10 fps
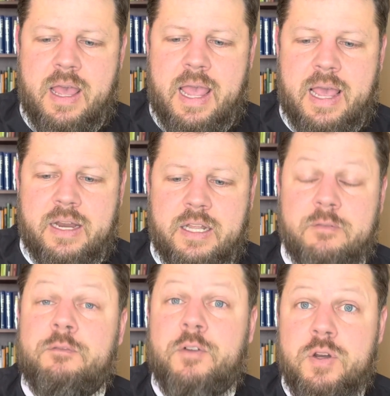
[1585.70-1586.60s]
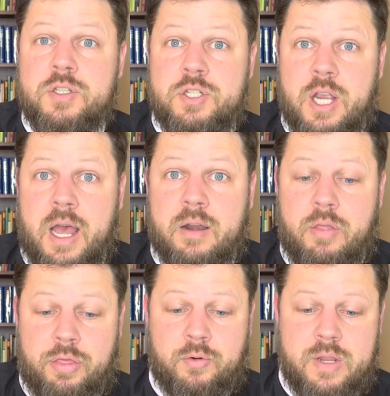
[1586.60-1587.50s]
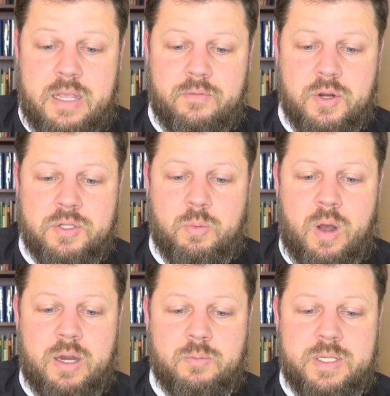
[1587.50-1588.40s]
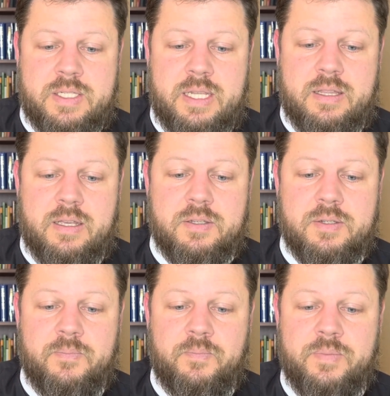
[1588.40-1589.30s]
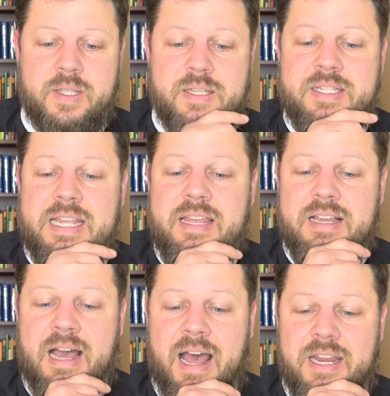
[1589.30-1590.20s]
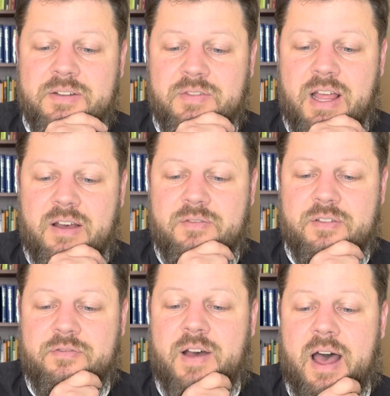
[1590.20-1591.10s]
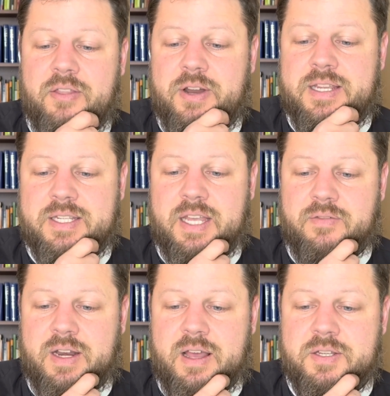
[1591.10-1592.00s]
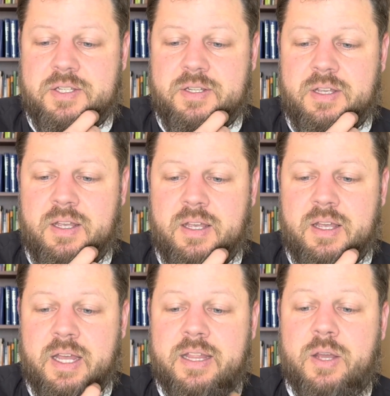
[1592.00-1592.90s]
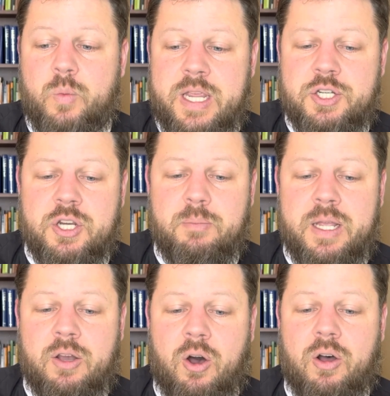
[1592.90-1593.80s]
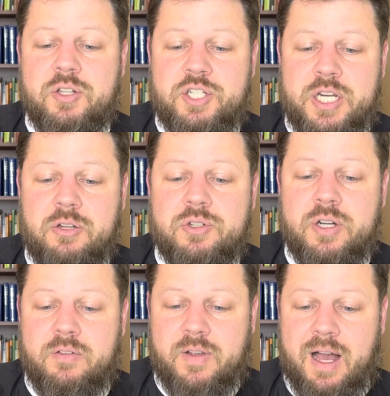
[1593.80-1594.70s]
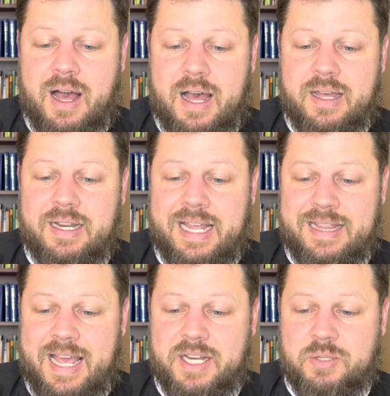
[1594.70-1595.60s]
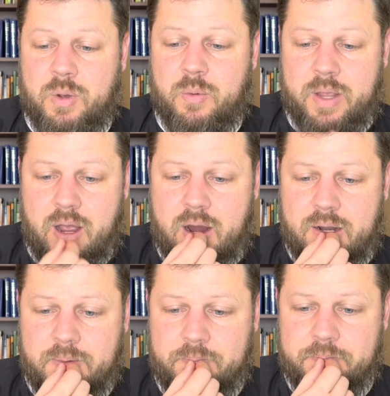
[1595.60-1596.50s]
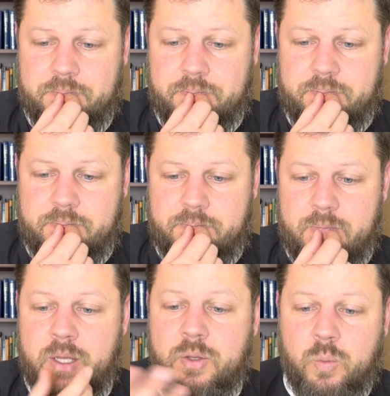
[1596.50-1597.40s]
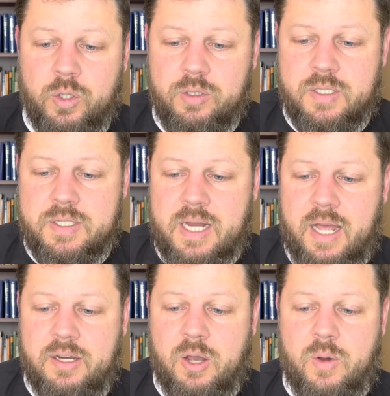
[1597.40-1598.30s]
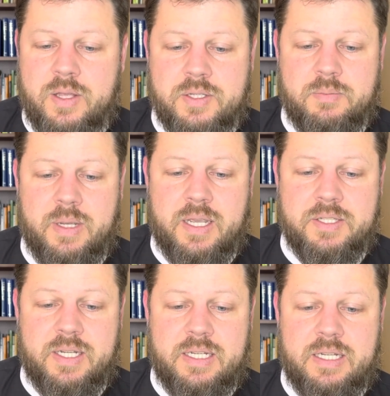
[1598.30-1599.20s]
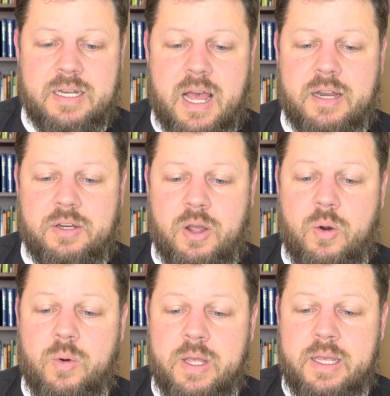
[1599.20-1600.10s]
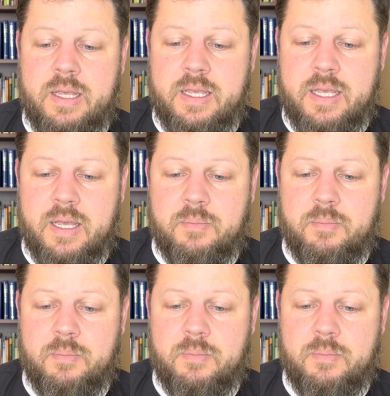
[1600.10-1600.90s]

And in 1 John 3, verse 1, we see this. See the kind of love the Father has given us, that we should be called children of God, and that is what we are. The world does not know us because it did not know him.